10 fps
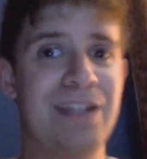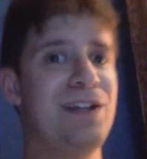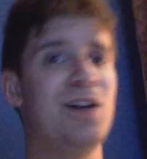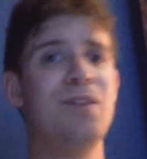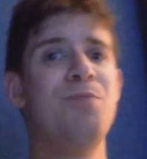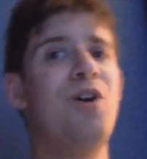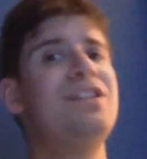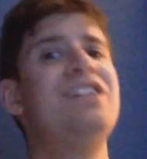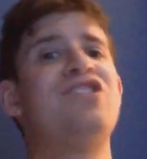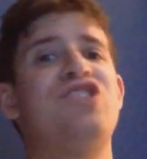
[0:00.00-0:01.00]
You know, the more
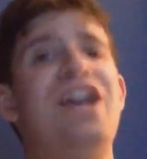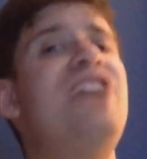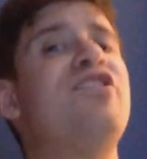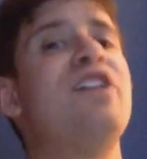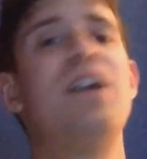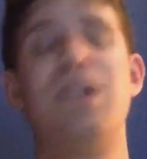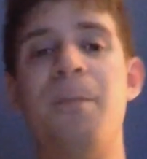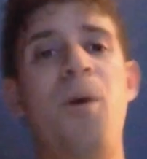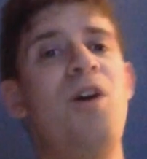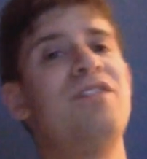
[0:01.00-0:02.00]
things change, the
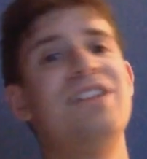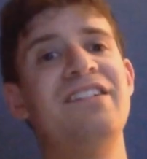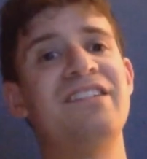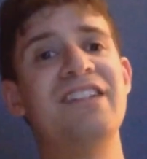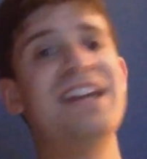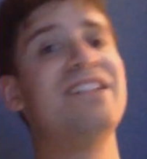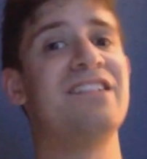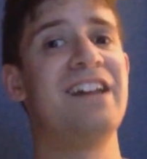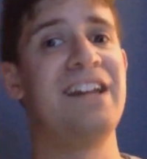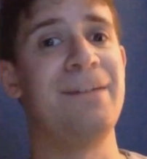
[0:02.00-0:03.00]
more things stay the
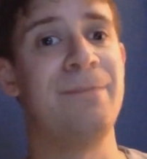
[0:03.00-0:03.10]
same.